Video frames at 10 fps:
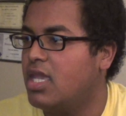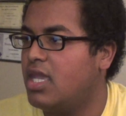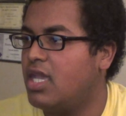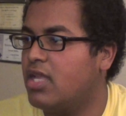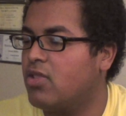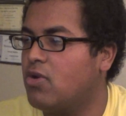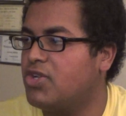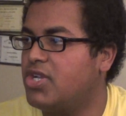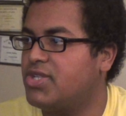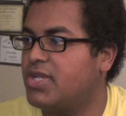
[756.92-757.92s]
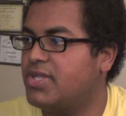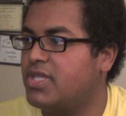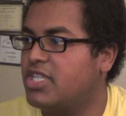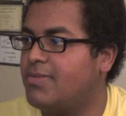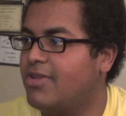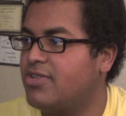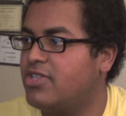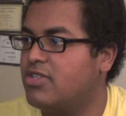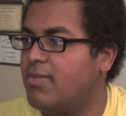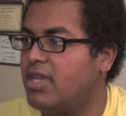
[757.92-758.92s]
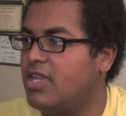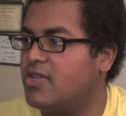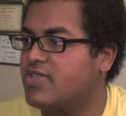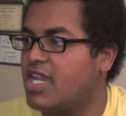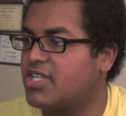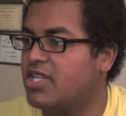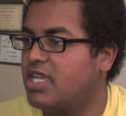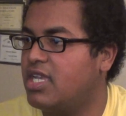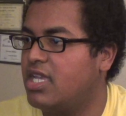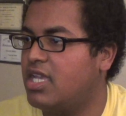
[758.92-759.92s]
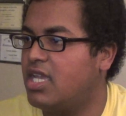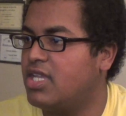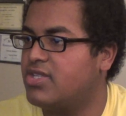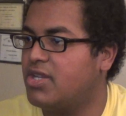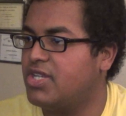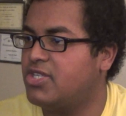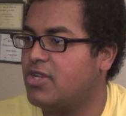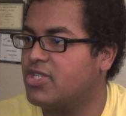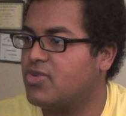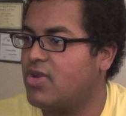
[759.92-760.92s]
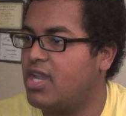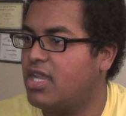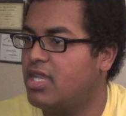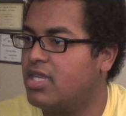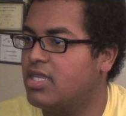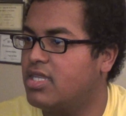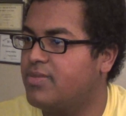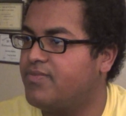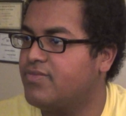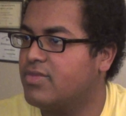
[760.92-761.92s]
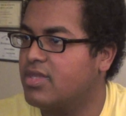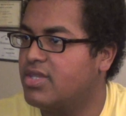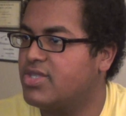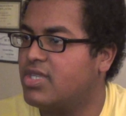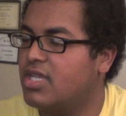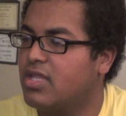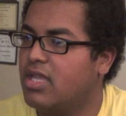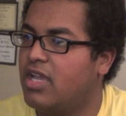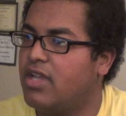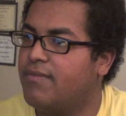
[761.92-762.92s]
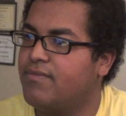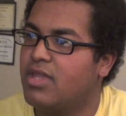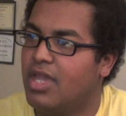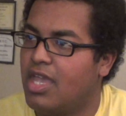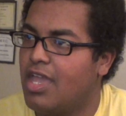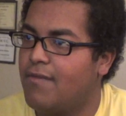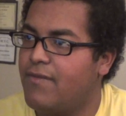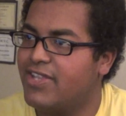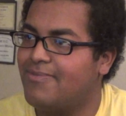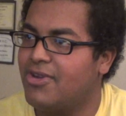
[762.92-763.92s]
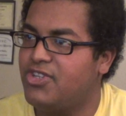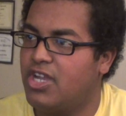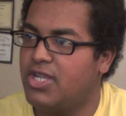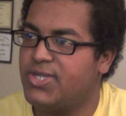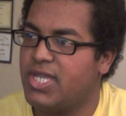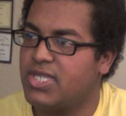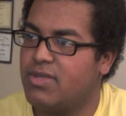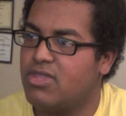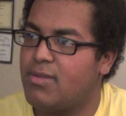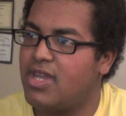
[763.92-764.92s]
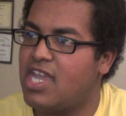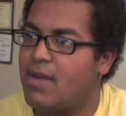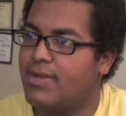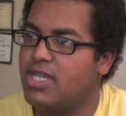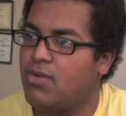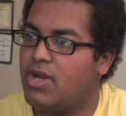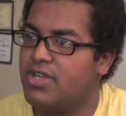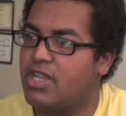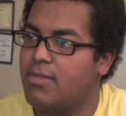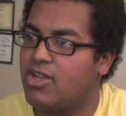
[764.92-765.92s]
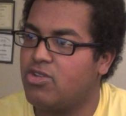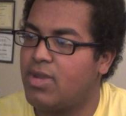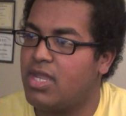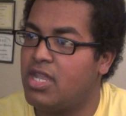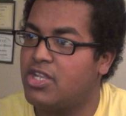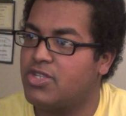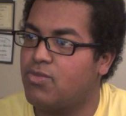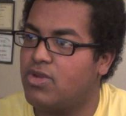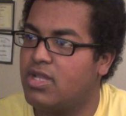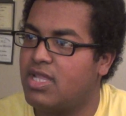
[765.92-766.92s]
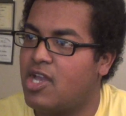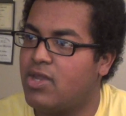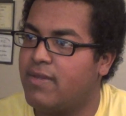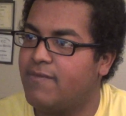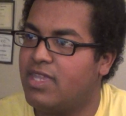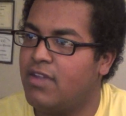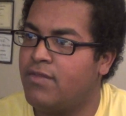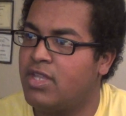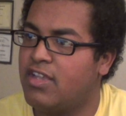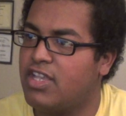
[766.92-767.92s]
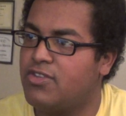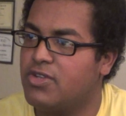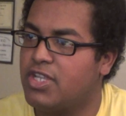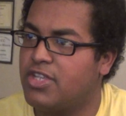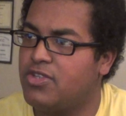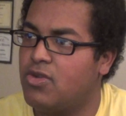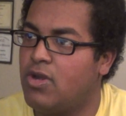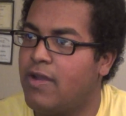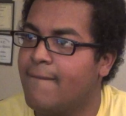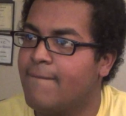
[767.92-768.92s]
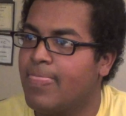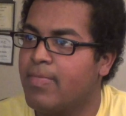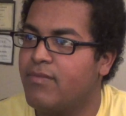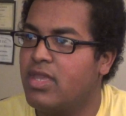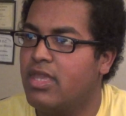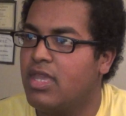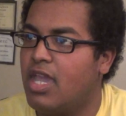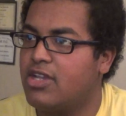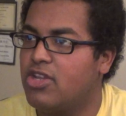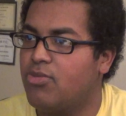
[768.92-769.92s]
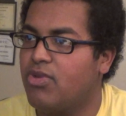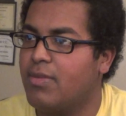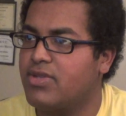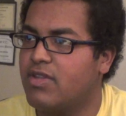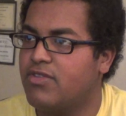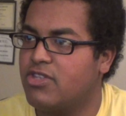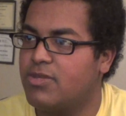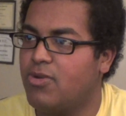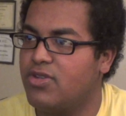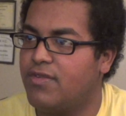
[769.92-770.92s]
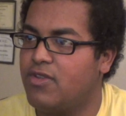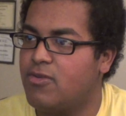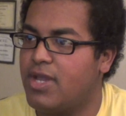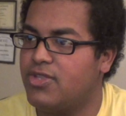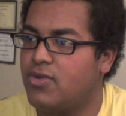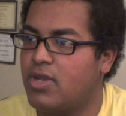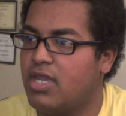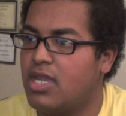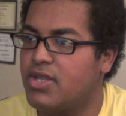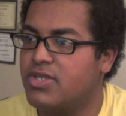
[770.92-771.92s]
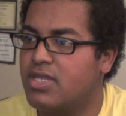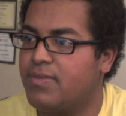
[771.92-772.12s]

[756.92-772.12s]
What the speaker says: And Lord Just says, it's music to my ears, actually. And Sanji starts crying. And Visible Judge says, no matter how much I wanted it, my humanity just wouldn't allow it. Even as useless as you are, I couldn't bring myself to dispose of you with my two hands.